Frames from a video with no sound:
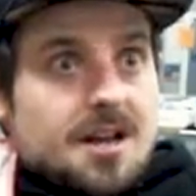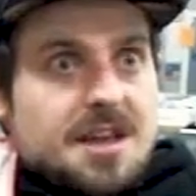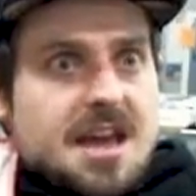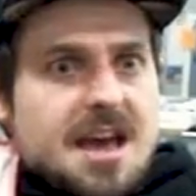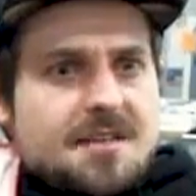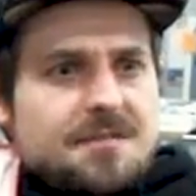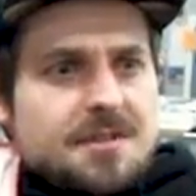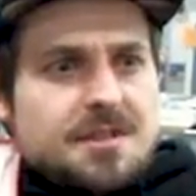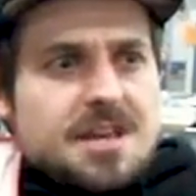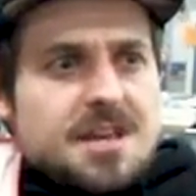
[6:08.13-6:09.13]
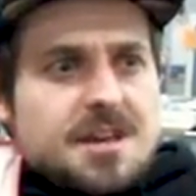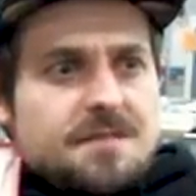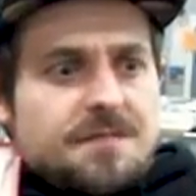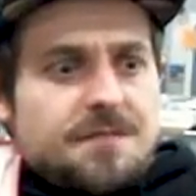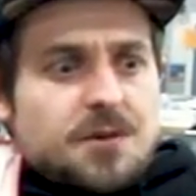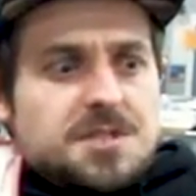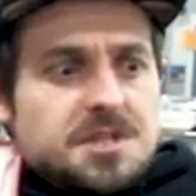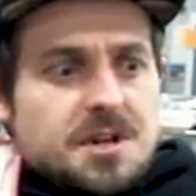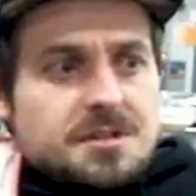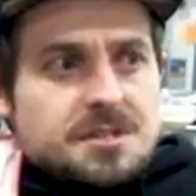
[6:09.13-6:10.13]
the
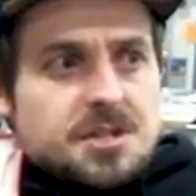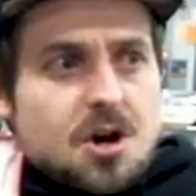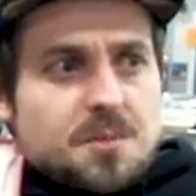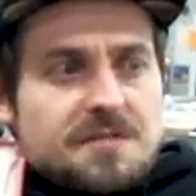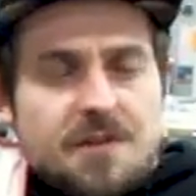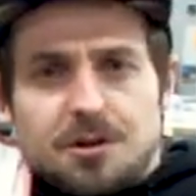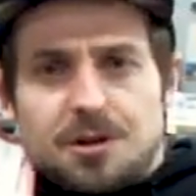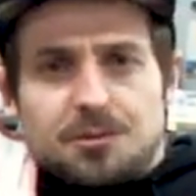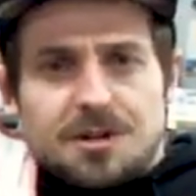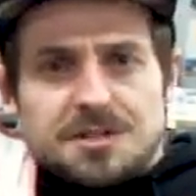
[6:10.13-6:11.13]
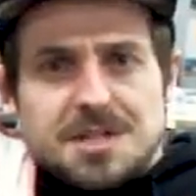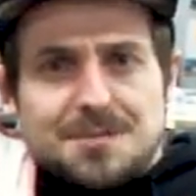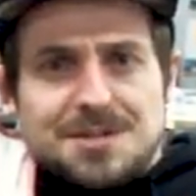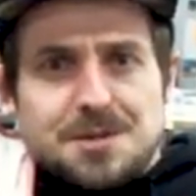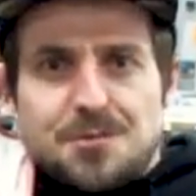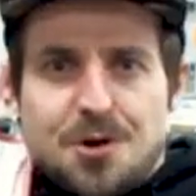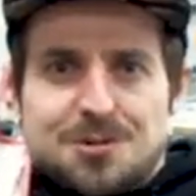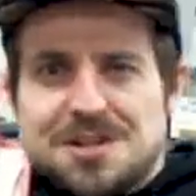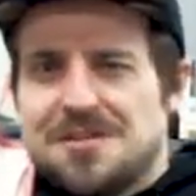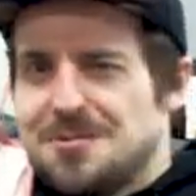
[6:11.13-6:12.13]
first Todd McFarlane runs, Edmonton Boy,
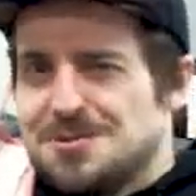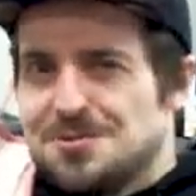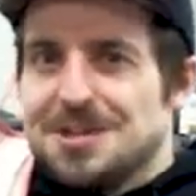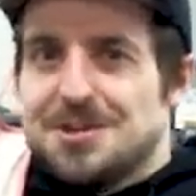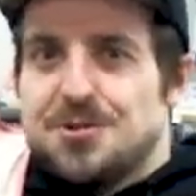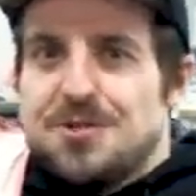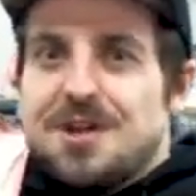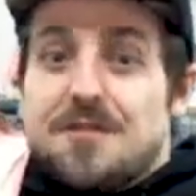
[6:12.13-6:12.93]
which I thought was really cool. They have